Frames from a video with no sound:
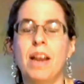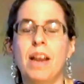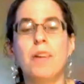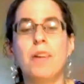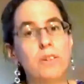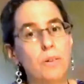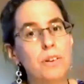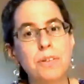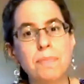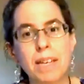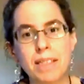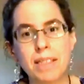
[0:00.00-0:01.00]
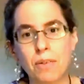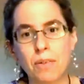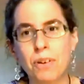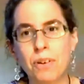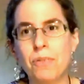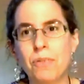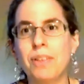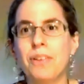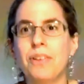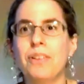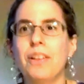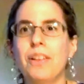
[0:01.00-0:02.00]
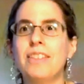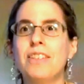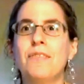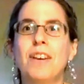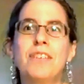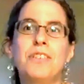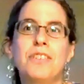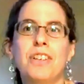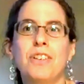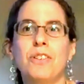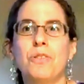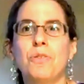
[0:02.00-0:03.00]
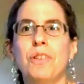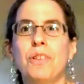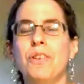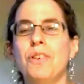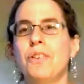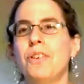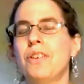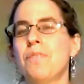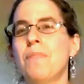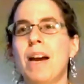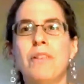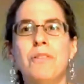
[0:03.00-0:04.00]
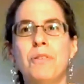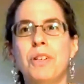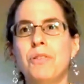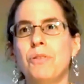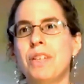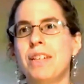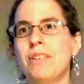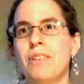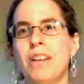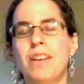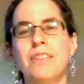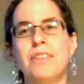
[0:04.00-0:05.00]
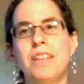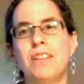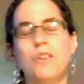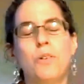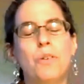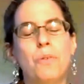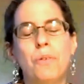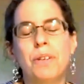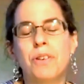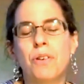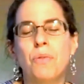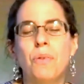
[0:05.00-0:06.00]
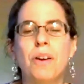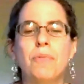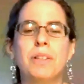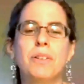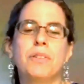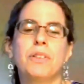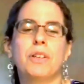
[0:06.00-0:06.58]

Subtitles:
In order to make that work, we learn lots of other skills. We learn boundaries. We need to learn how to say no to what we don't want. We learn to